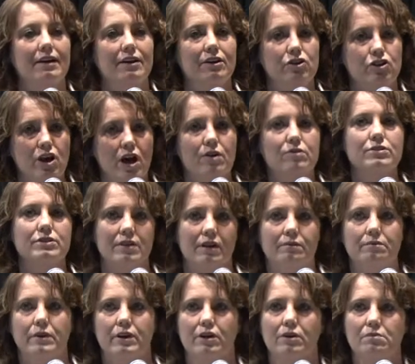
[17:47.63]
no
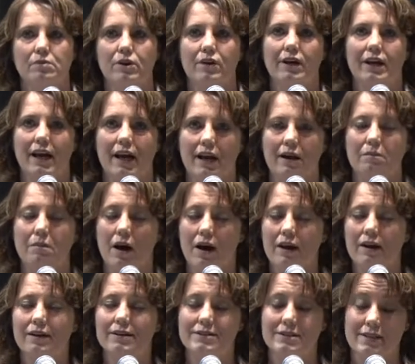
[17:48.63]
subtherapeutic
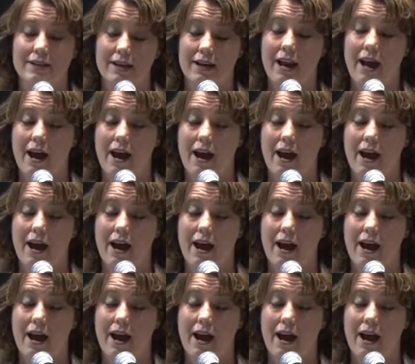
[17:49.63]
antibiotics did